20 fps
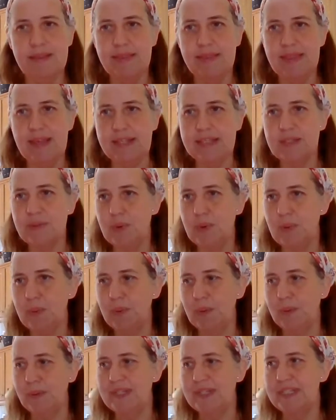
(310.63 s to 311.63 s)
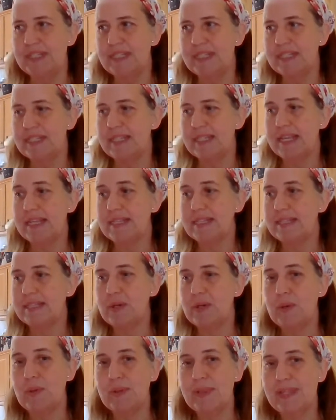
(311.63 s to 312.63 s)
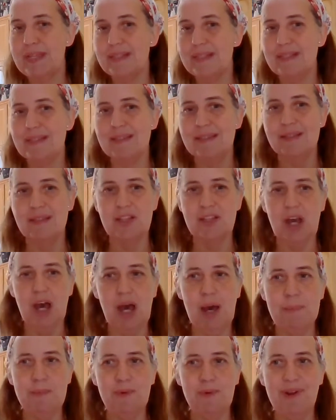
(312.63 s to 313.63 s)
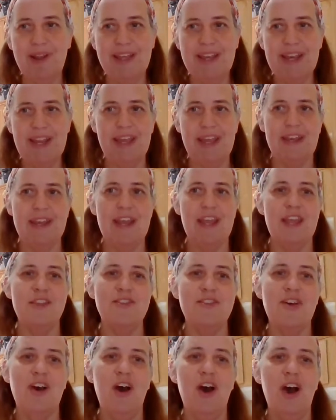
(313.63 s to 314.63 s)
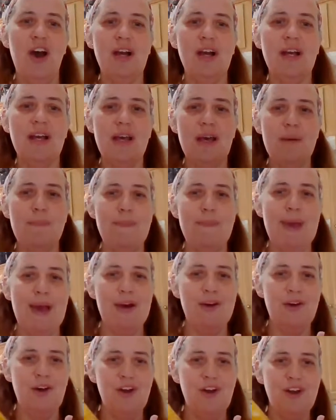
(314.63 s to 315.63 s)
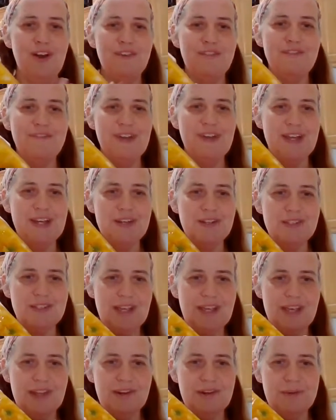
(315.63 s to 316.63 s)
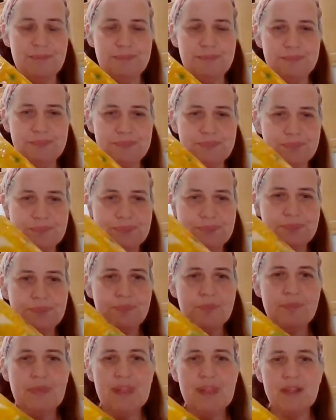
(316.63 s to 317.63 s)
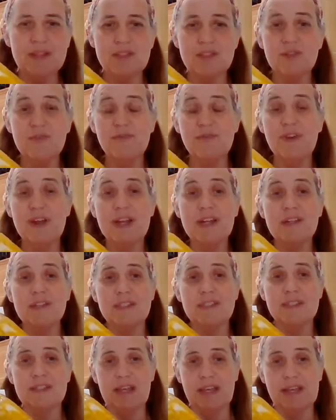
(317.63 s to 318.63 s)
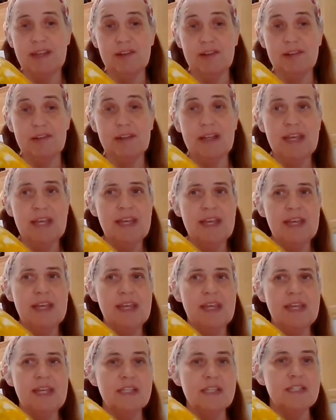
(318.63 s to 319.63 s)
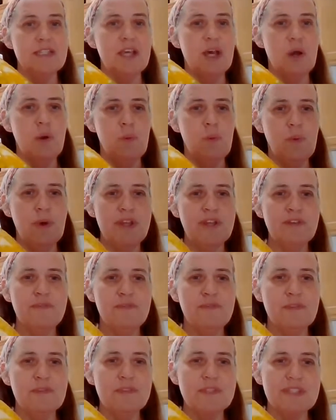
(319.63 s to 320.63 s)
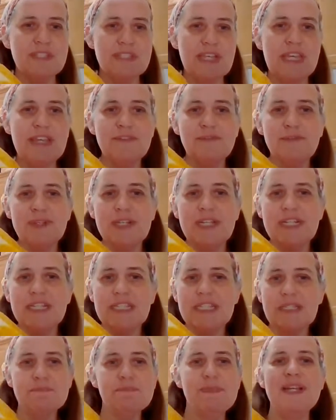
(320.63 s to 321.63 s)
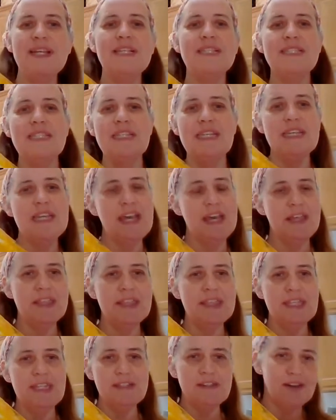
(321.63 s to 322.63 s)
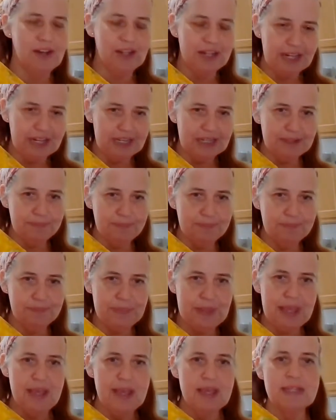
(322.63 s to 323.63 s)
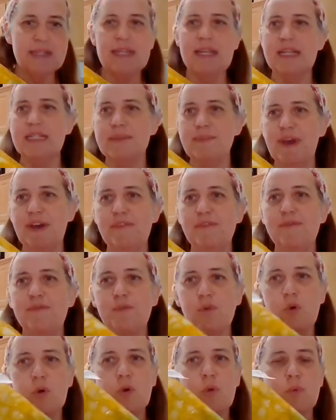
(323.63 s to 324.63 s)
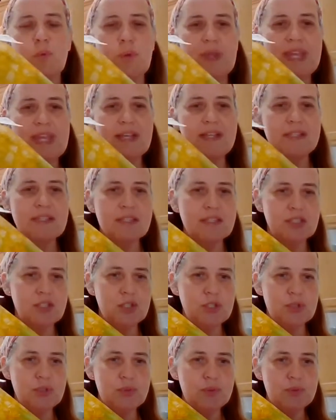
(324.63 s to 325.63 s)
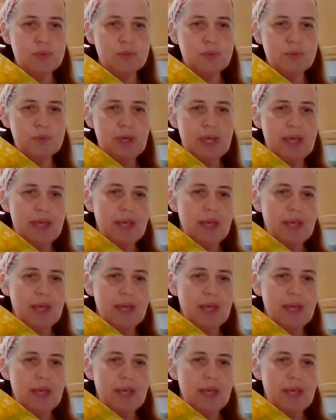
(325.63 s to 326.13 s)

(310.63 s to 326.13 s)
that's what we're going to discuss. So let's hop right in and talk about our fire cider. So fire cider is a wonderful, savory, spicy, healthy tonic. It takes about 4 weeks to